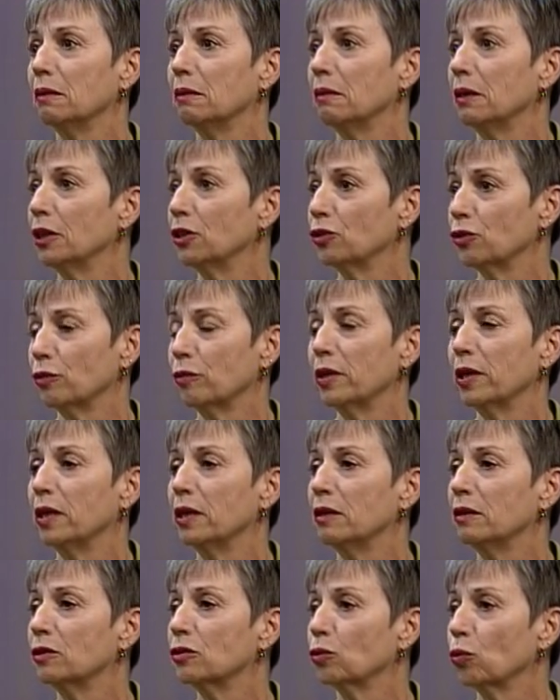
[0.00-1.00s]

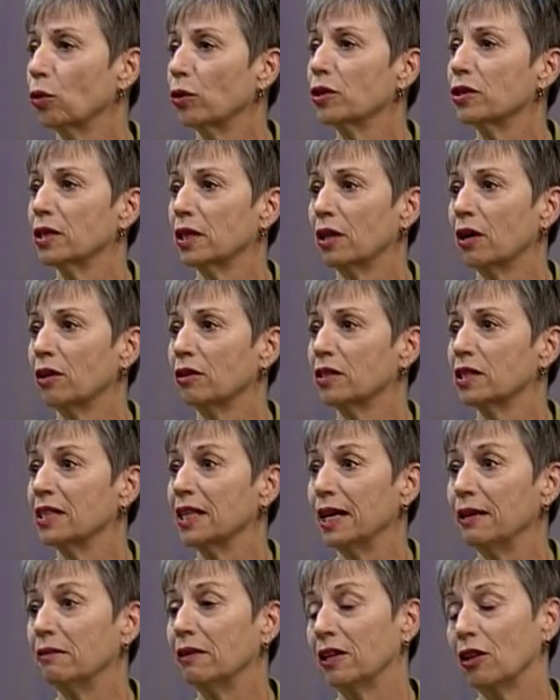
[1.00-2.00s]
injury source in our
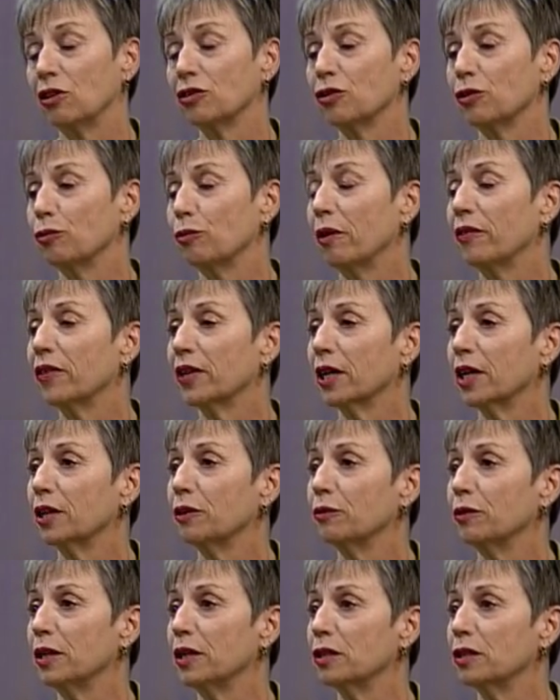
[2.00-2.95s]
state and also throughout the country.